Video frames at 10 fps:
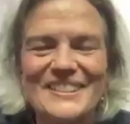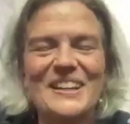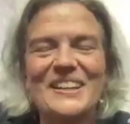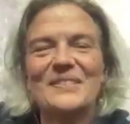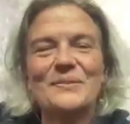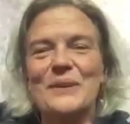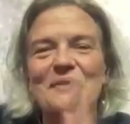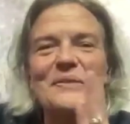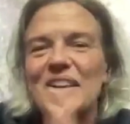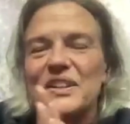gosh. I
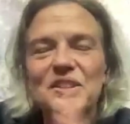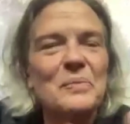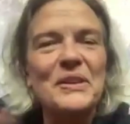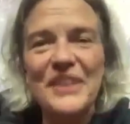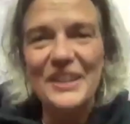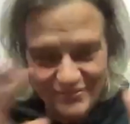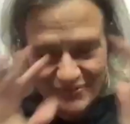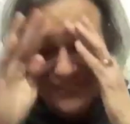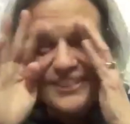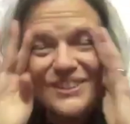could talk about that
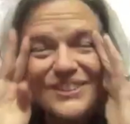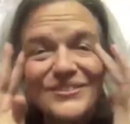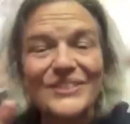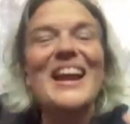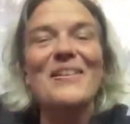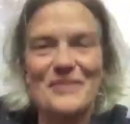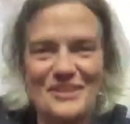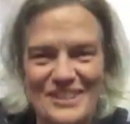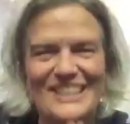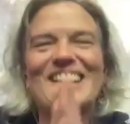with you
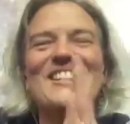forever.